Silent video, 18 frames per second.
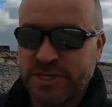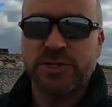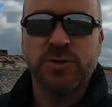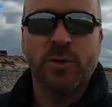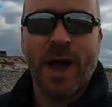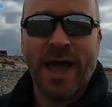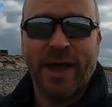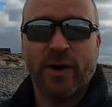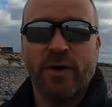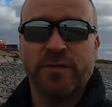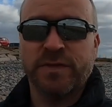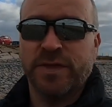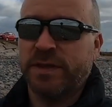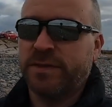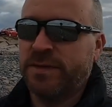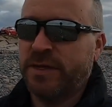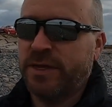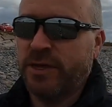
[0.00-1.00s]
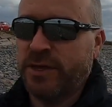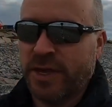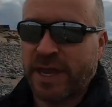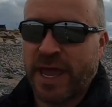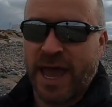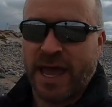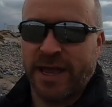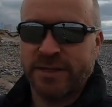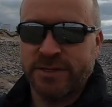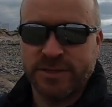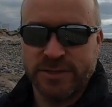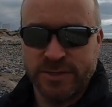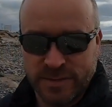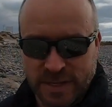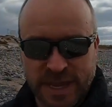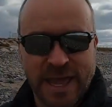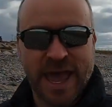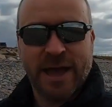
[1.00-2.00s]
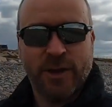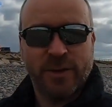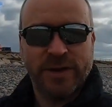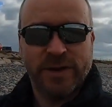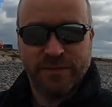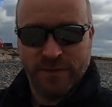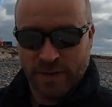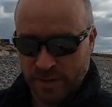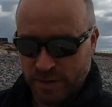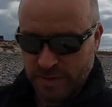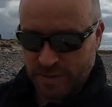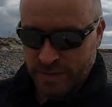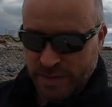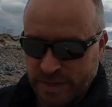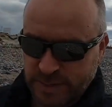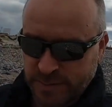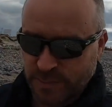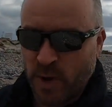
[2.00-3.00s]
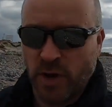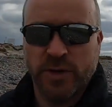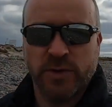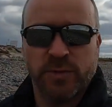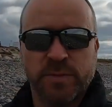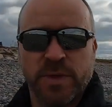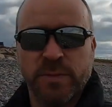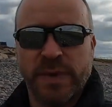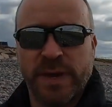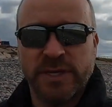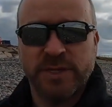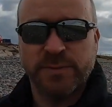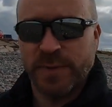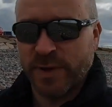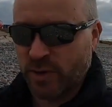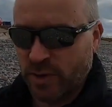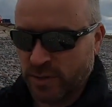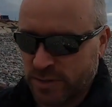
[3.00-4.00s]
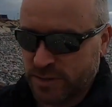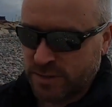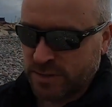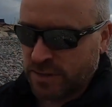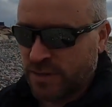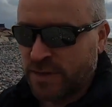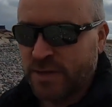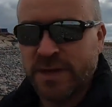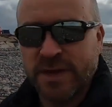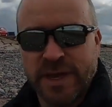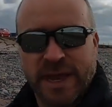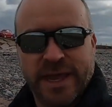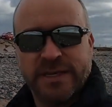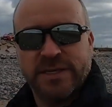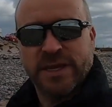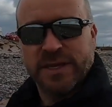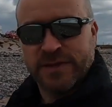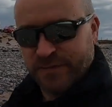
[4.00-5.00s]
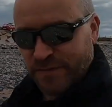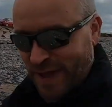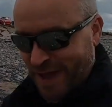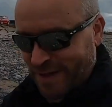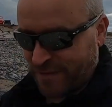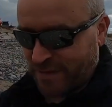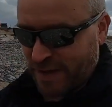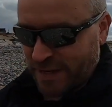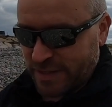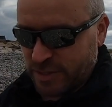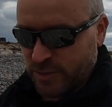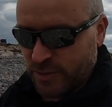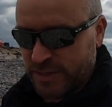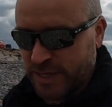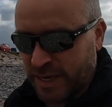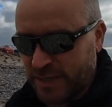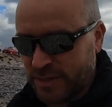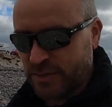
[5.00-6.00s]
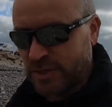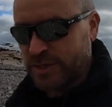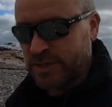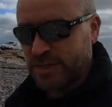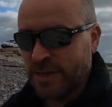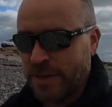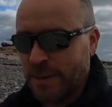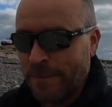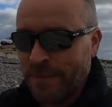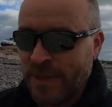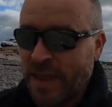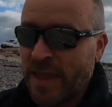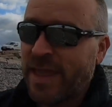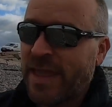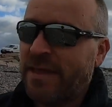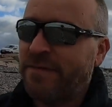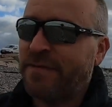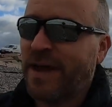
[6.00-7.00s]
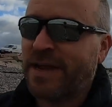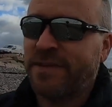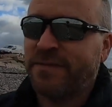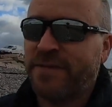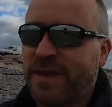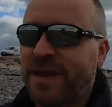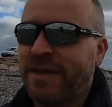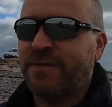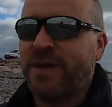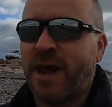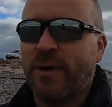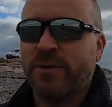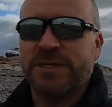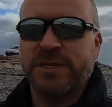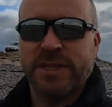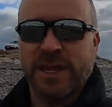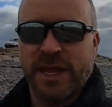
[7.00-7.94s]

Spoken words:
is quite often, you can't go any further than this point up the beach because it's far too dangerous. In fact, if you're ever out in